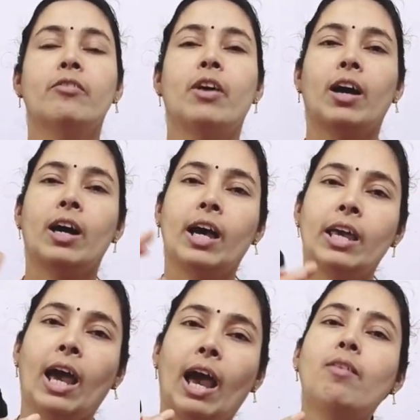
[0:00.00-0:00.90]

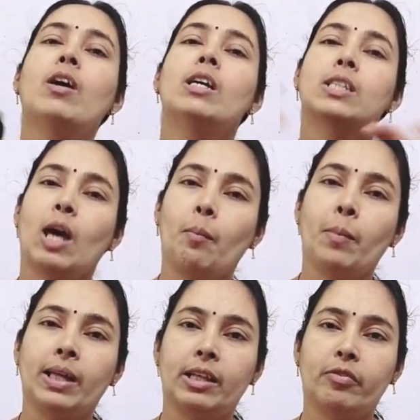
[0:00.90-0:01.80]
Fungi have
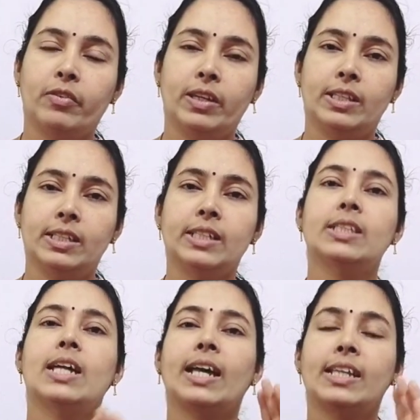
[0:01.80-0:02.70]
some other features
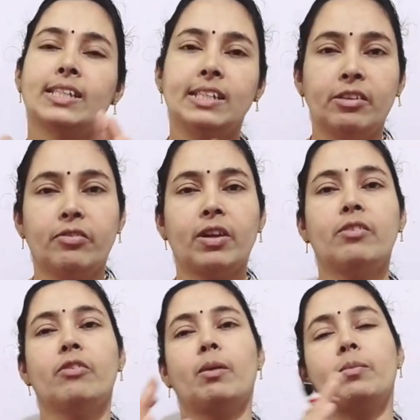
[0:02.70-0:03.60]
that is
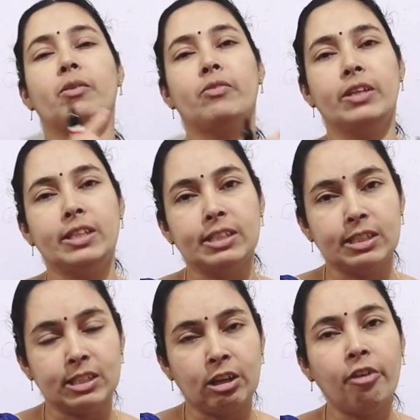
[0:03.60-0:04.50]
different from the
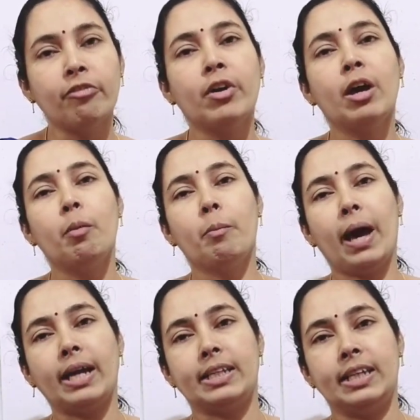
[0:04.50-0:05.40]
features of
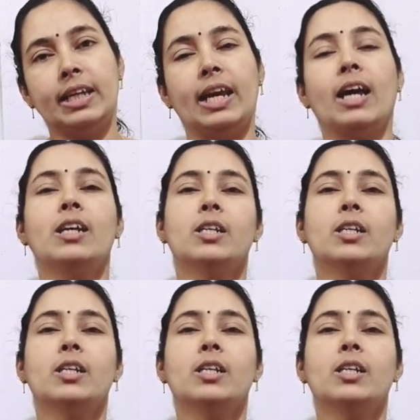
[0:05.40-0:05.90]
bacteria.